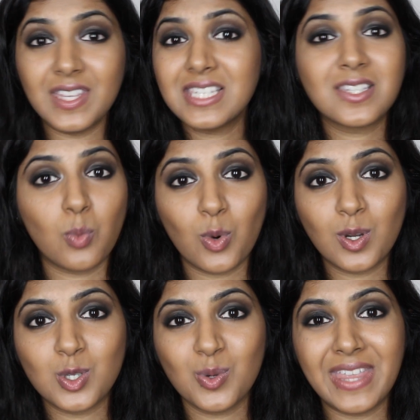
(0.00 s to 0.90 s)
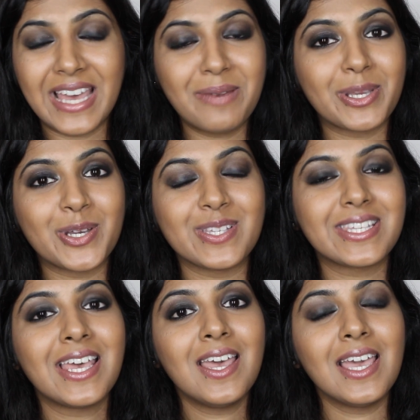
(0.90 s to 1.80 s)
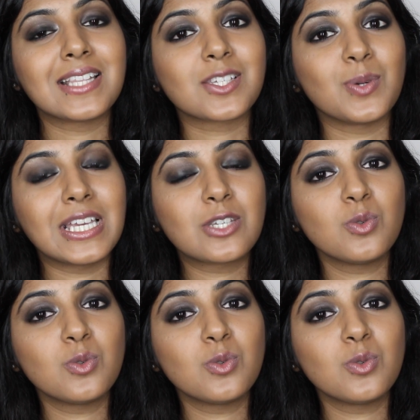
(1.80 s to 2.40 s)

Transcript: this won't do that, because it's going